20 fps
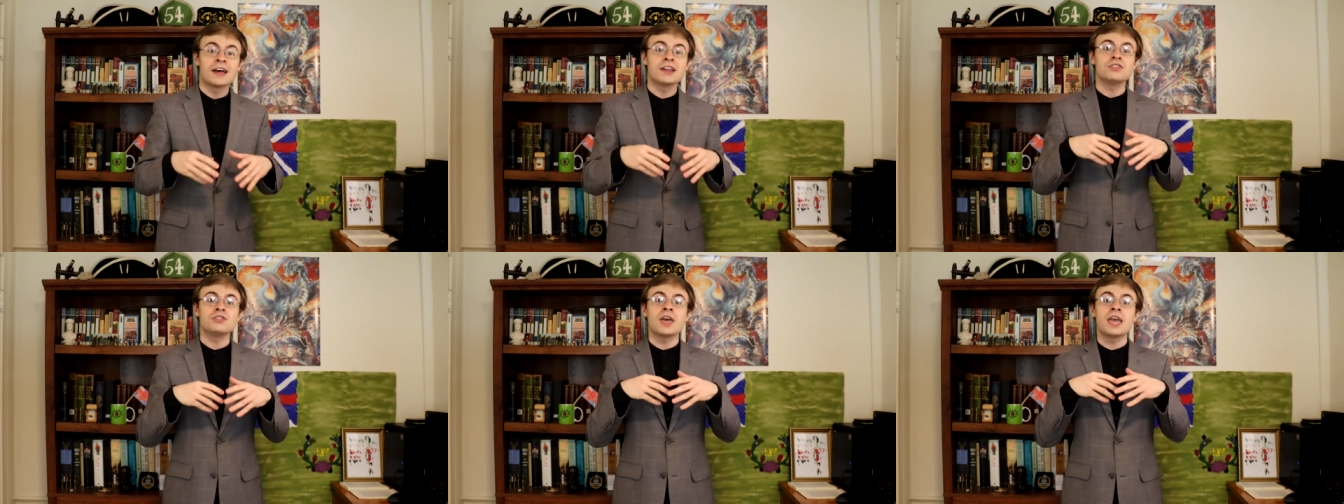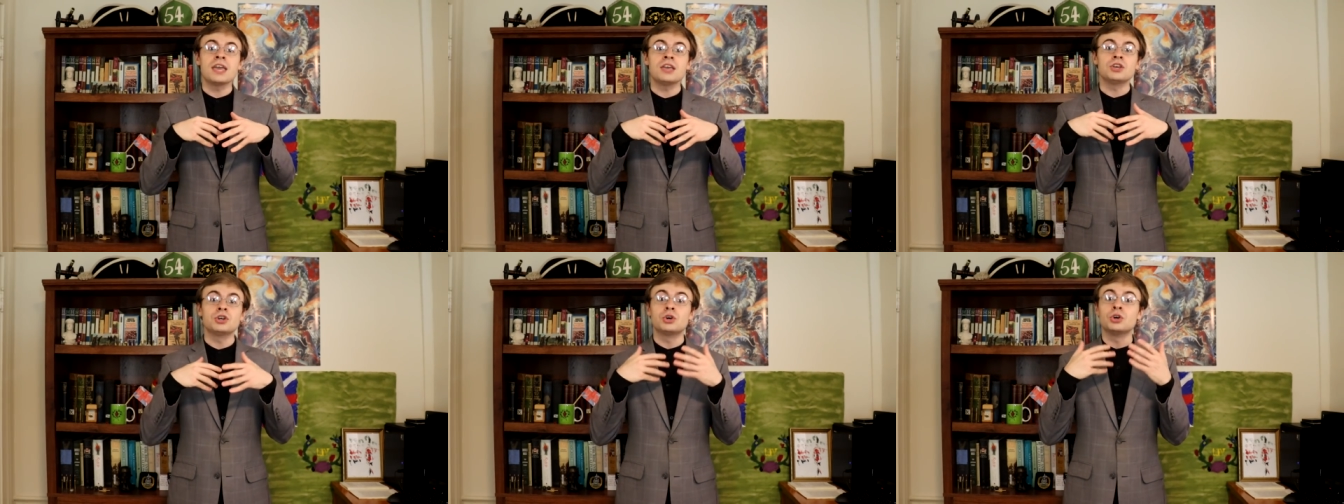that
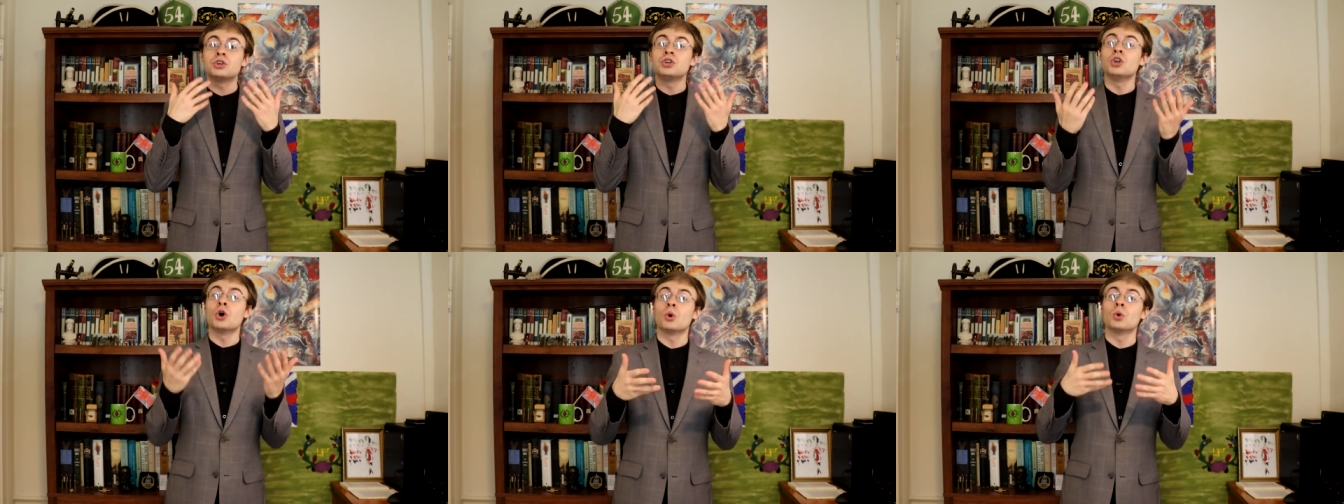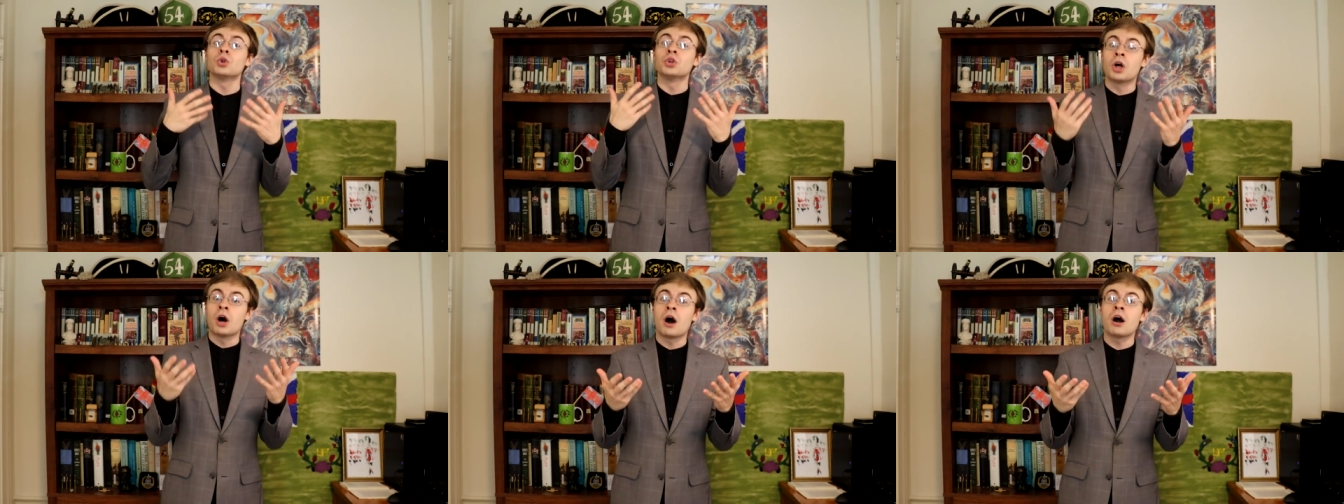they could
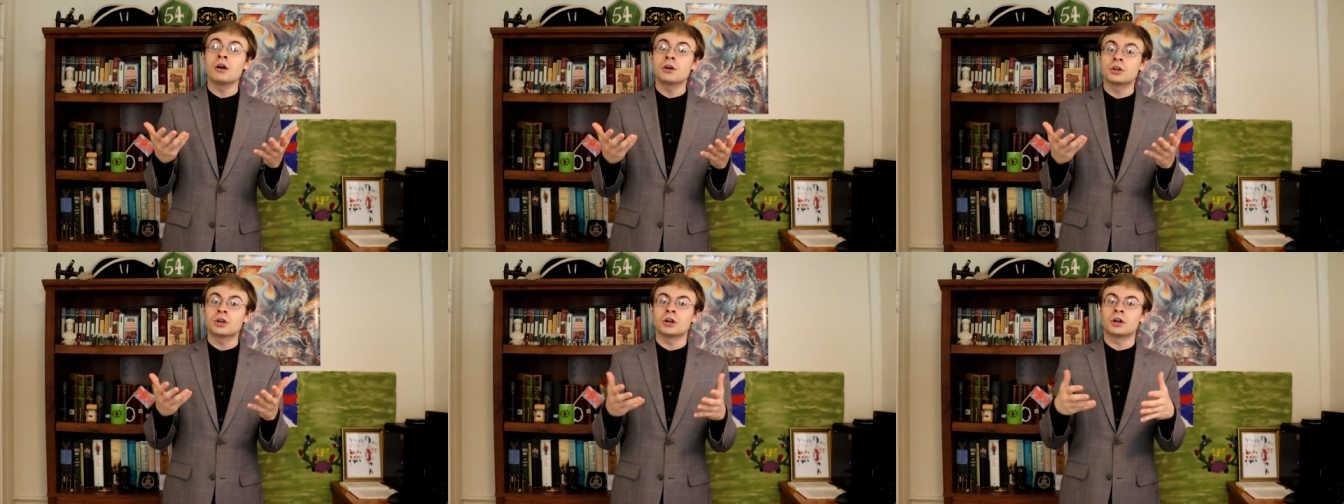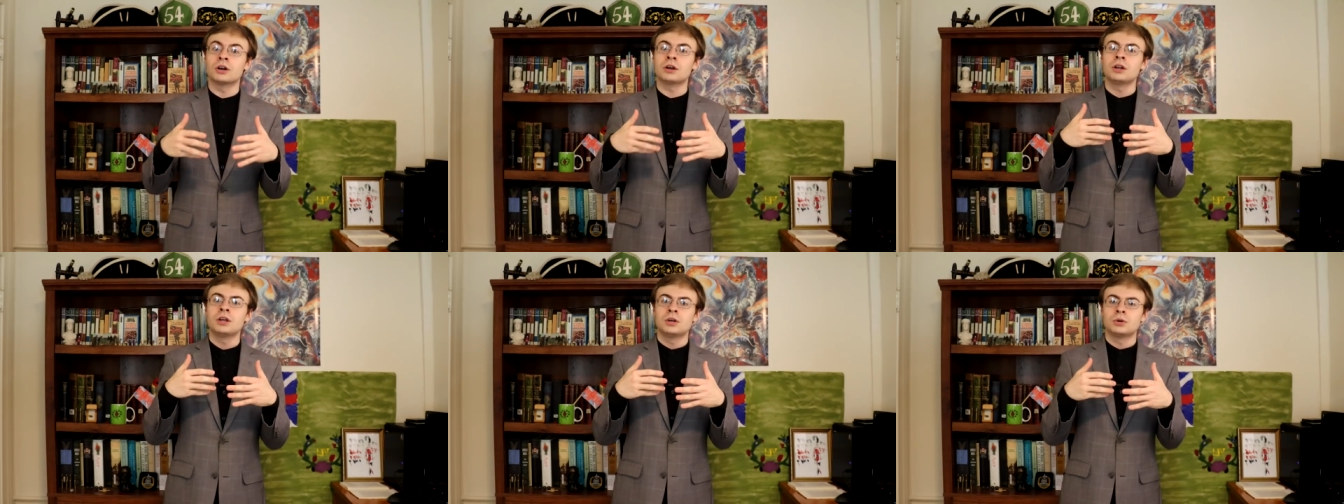no
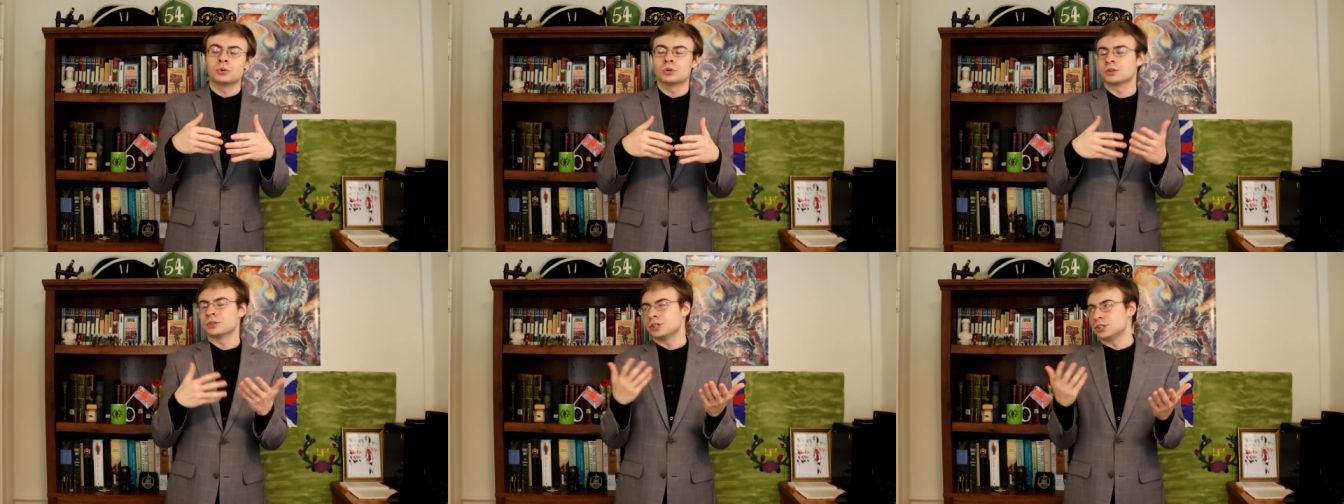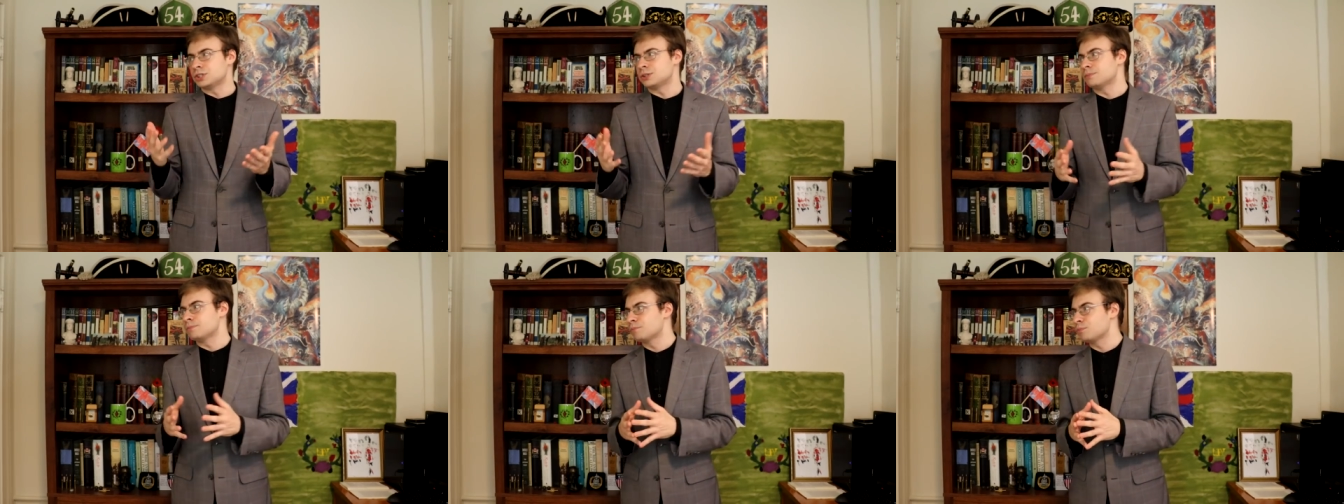longer, or at
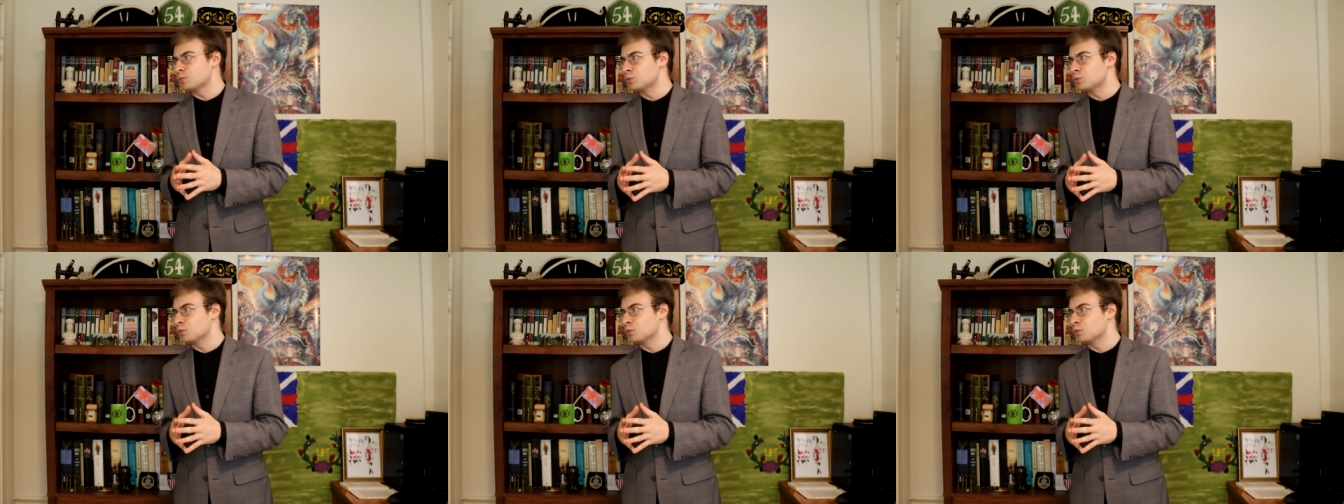least